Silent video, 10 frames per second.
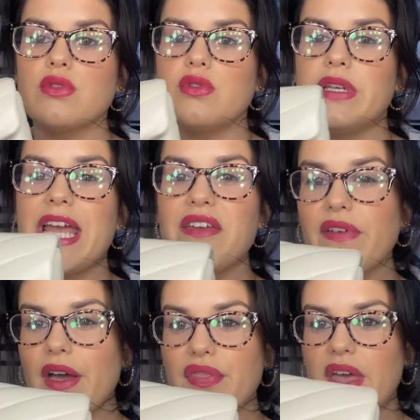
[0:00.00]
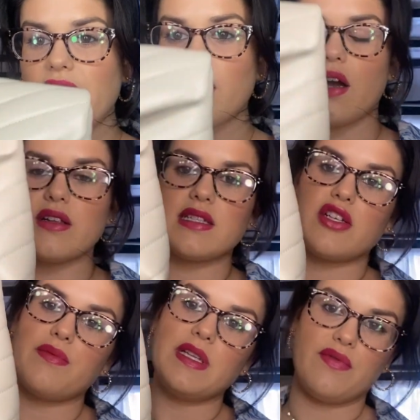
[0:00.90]
navy, I think. There's
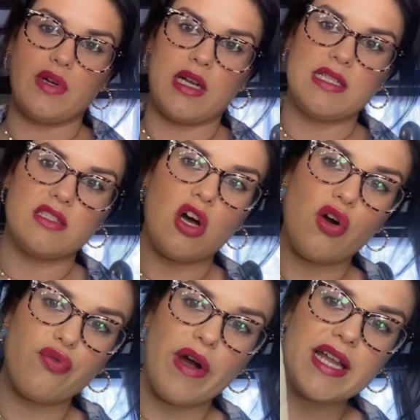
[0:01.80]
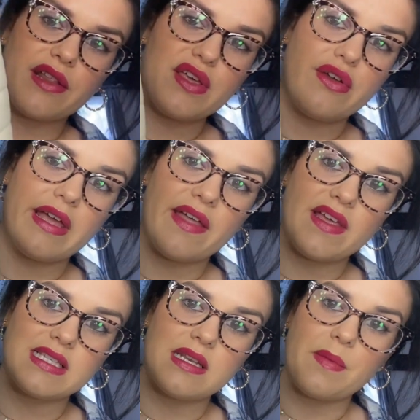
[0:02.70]
so many different colours. A dark red, I think you can get
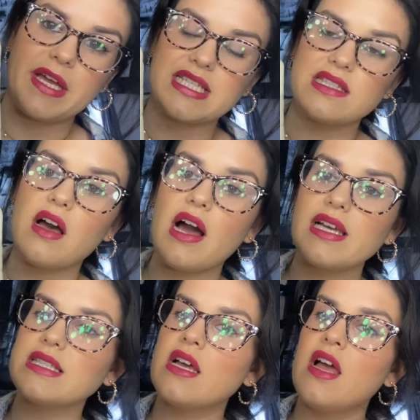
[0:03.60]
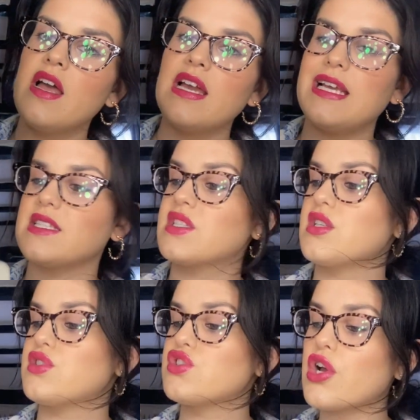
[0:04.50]
this in a bigger size. It's
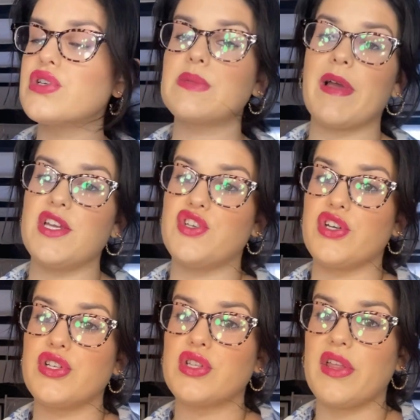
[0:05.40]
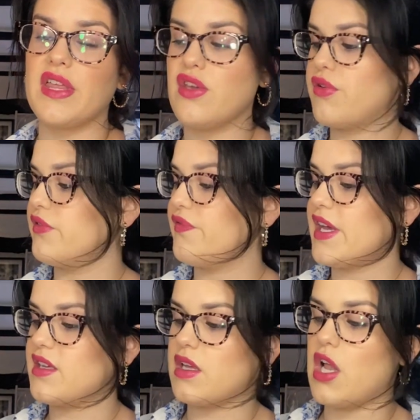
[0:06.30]
so spacious. I think you can fit
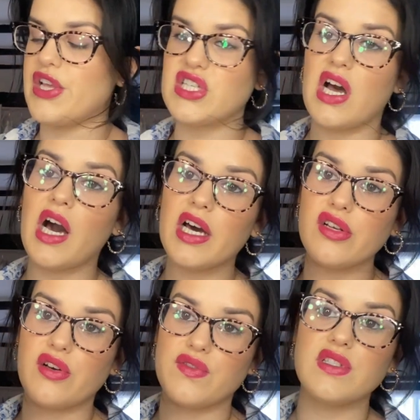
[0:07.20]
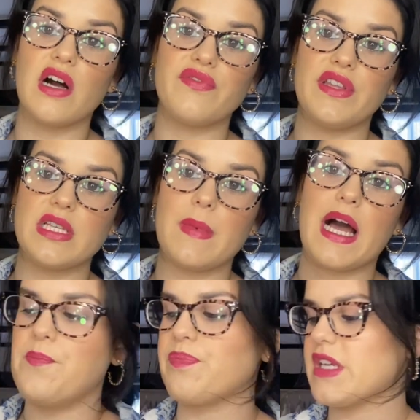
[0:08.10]
a ton of stuff in this
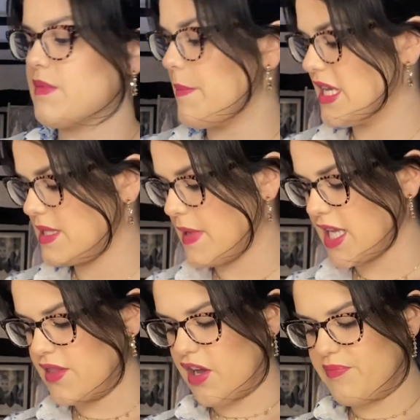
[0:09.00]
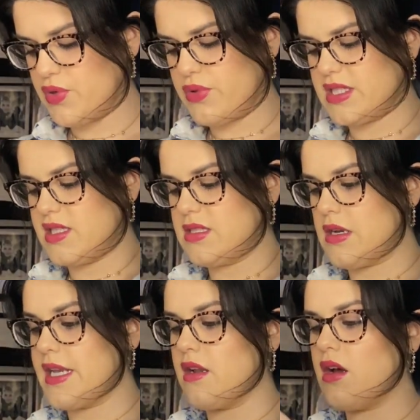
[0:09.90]
bag. It's my biggest bag that I've bought that's
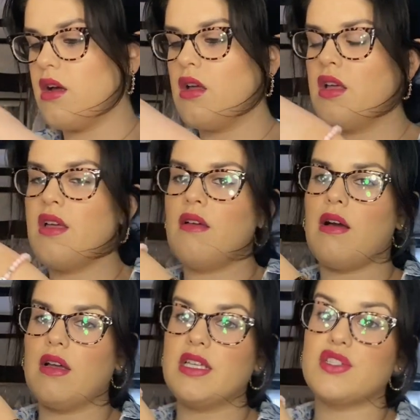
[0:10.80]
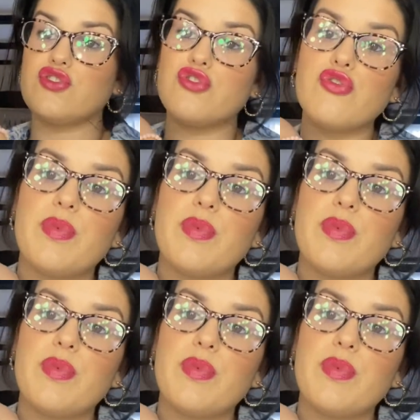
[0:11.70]
designer. It's super